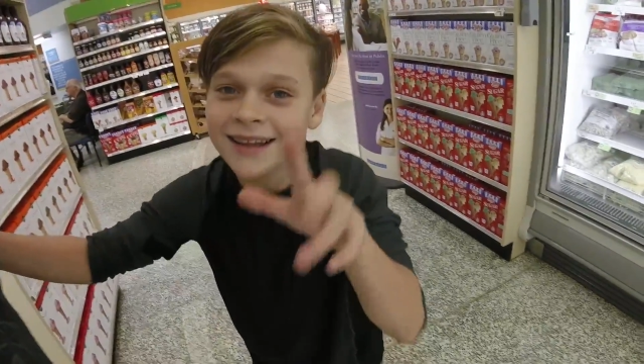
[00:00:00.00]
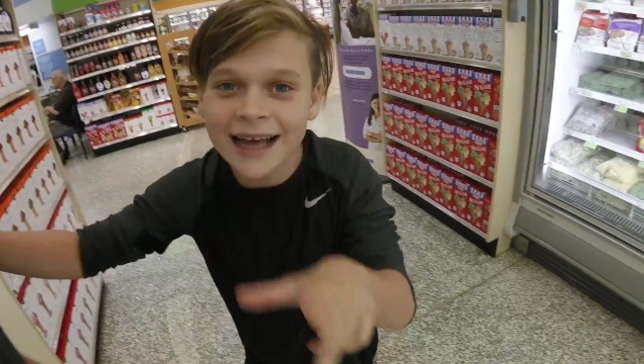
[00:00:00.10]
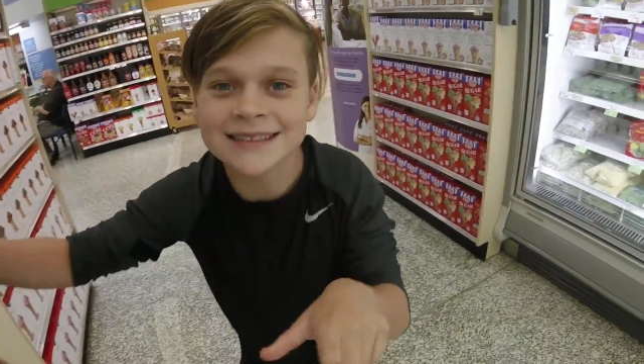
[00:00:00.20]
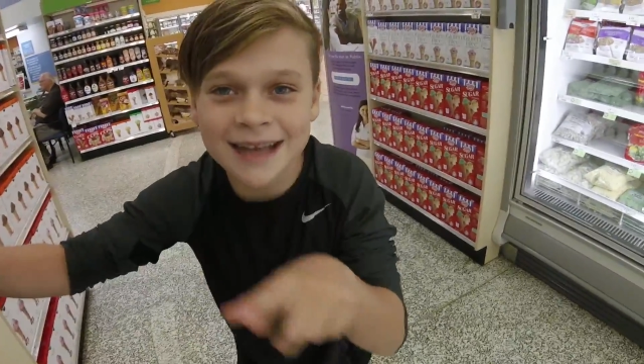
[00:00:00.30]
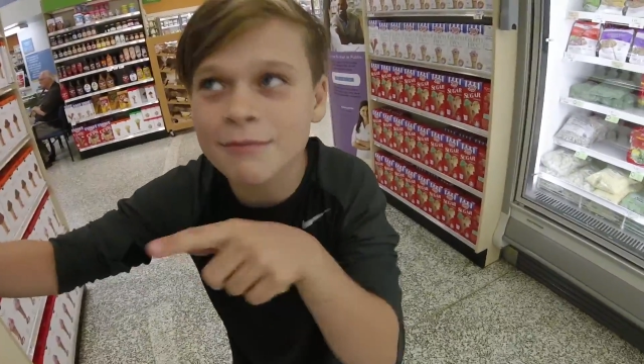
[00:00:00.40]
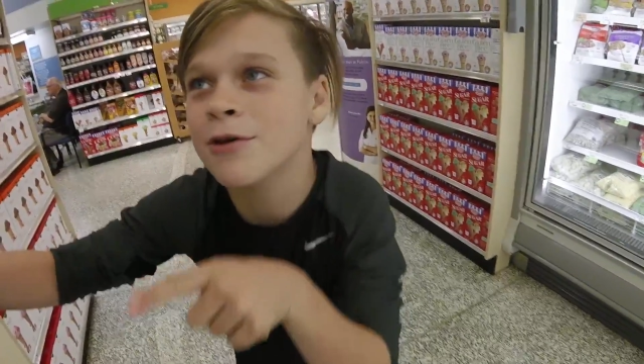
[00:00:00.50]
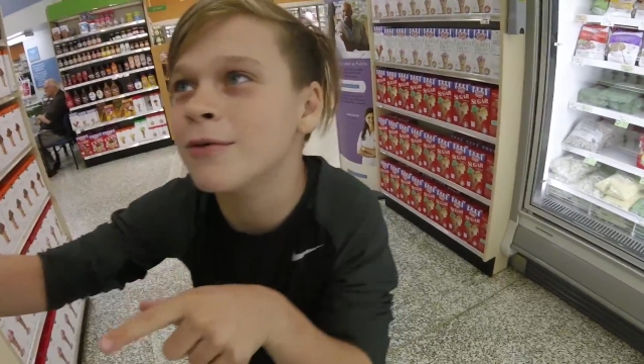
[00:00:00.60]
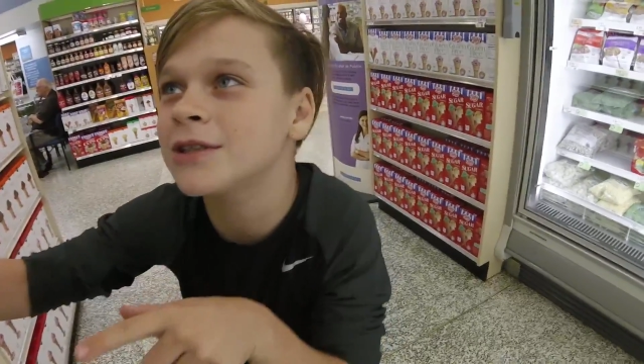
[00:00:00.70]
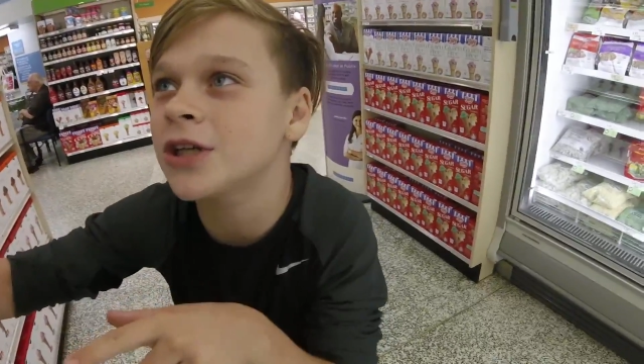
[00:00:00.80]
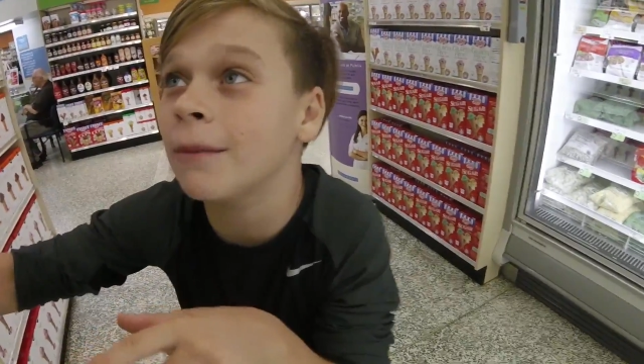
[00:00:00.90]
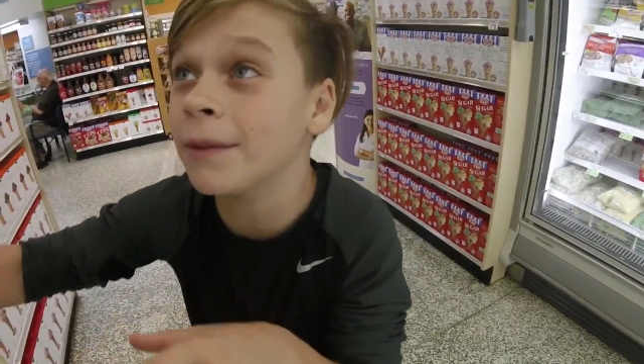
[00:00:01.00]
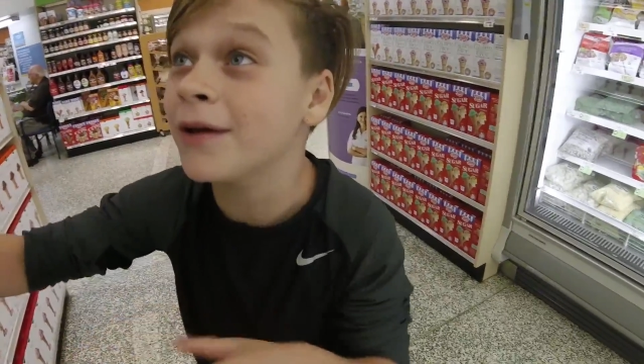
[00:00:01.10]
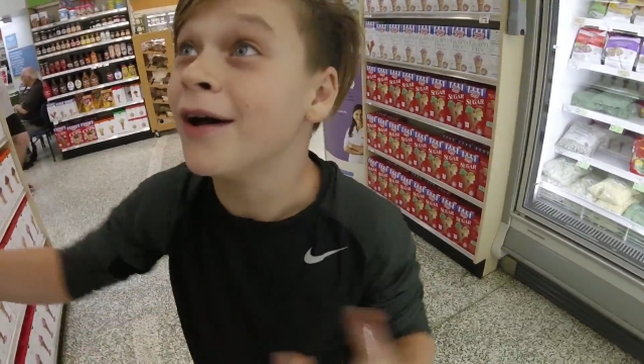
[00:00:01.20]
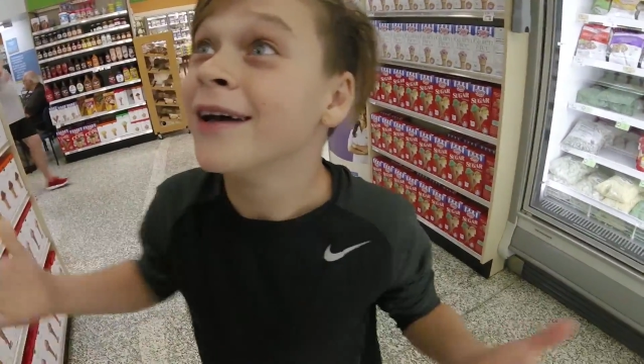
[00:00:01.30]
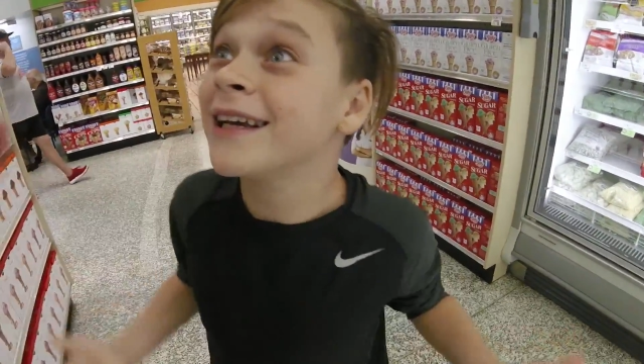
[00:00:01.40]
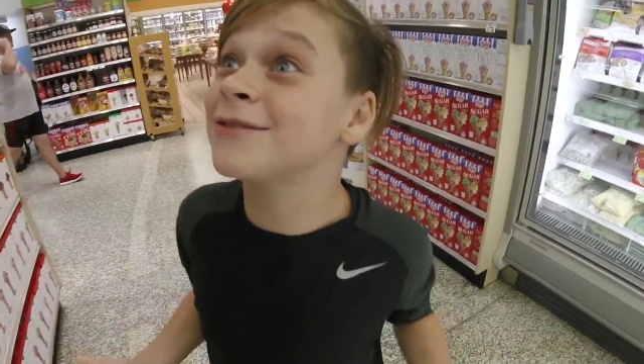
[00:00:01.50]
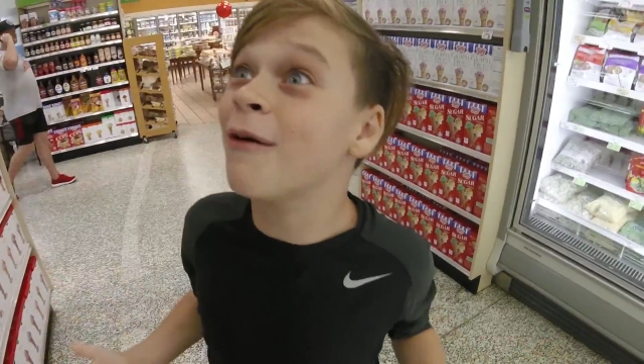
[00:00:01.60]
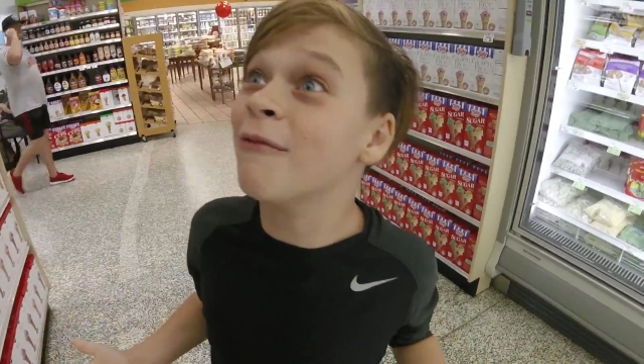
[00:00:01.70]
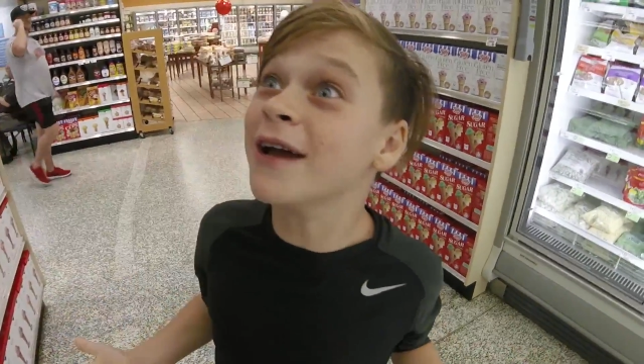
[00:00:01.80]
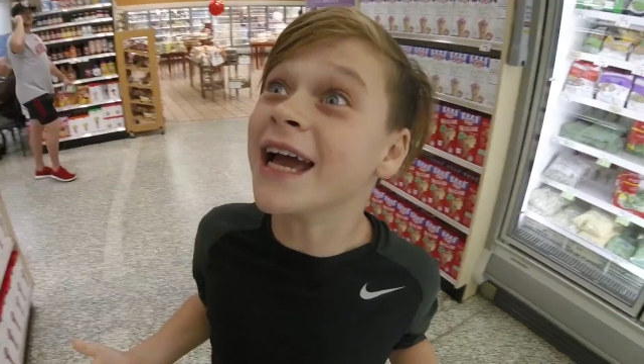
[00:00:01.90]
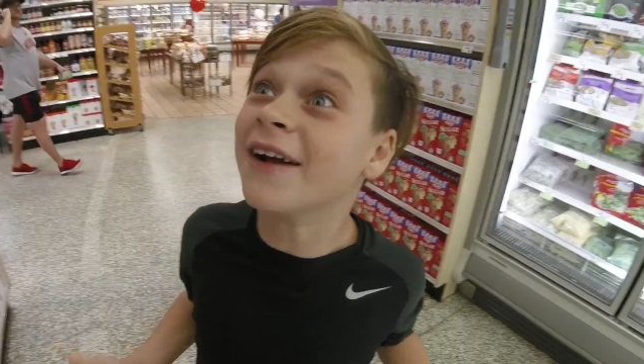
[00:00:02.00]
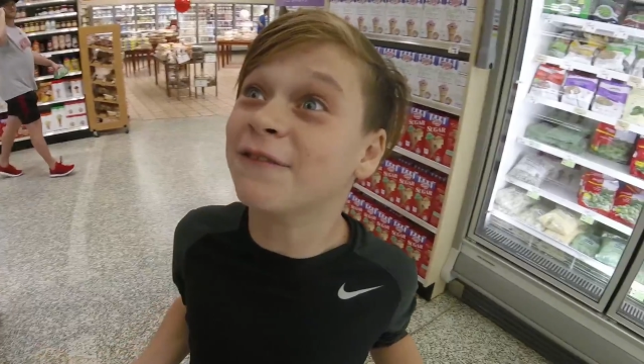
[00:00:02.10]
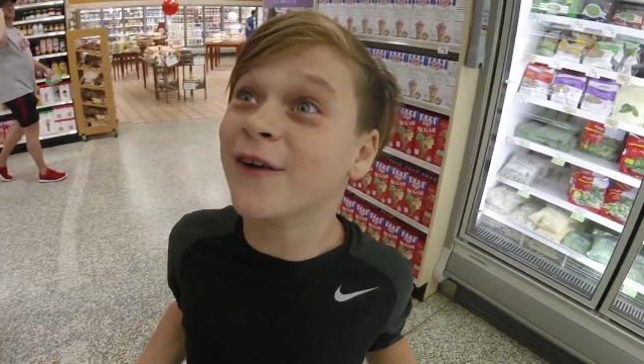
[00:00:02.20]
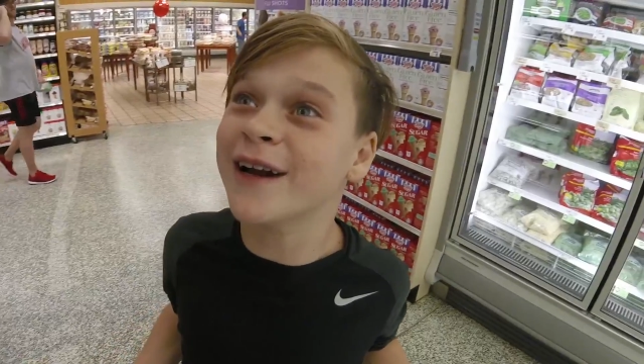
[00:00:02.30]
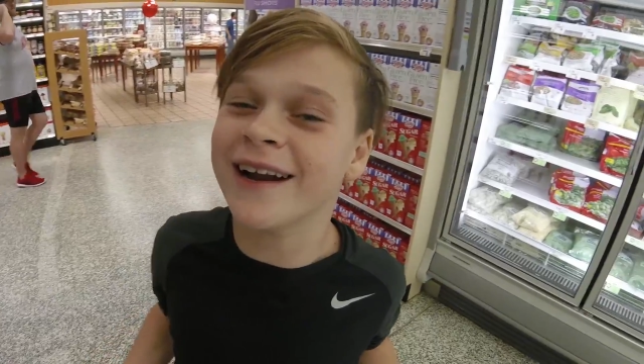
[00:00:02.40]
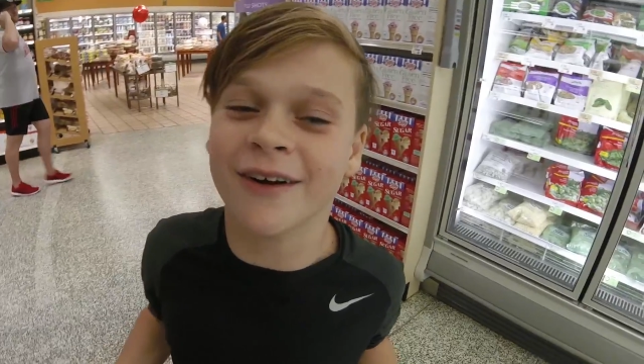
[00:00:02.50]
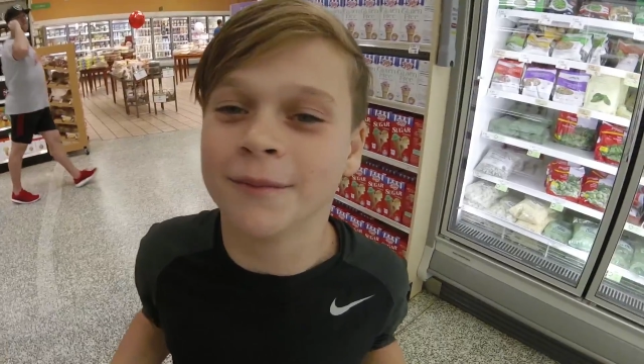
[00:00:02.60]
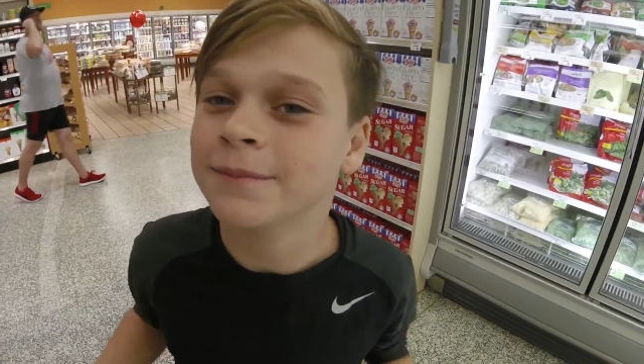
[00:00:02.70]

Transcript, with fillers: Last time you went shopping, guess what we had for dinner?